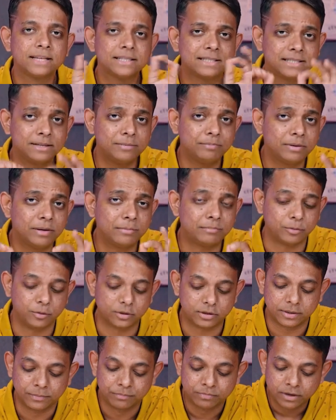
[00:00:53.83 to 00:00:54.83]
Simply
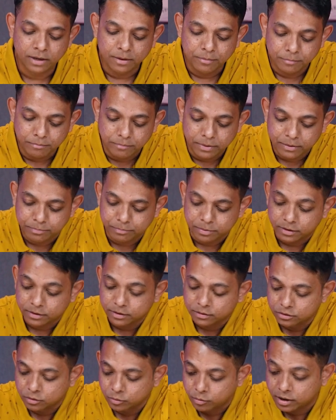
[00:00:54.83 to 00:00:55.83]
put,
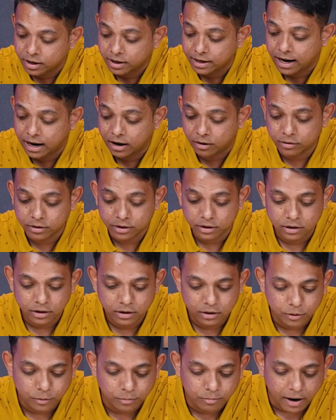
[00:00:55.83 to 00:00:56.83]
people were allowed
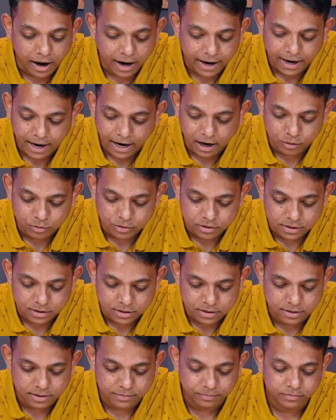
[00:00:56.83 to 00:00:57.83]
to buy
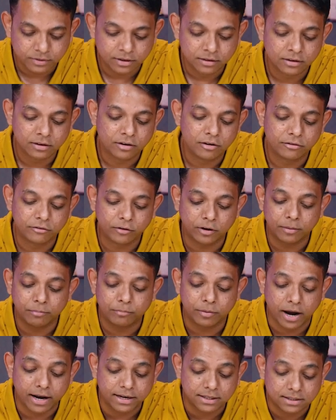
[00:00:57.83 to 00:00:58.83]
houses for
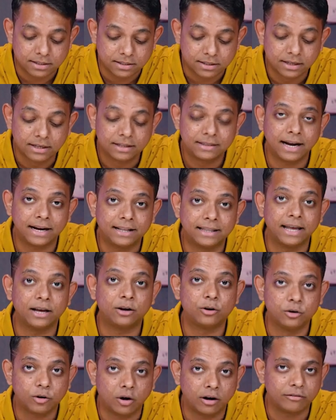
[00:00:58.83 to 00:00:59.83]
a price that
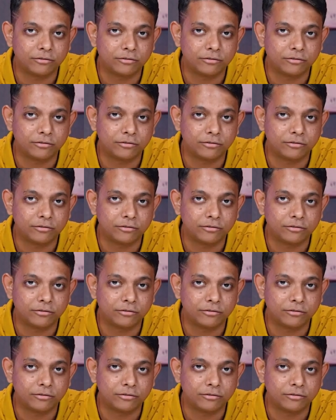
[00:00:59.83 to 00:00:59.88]
they could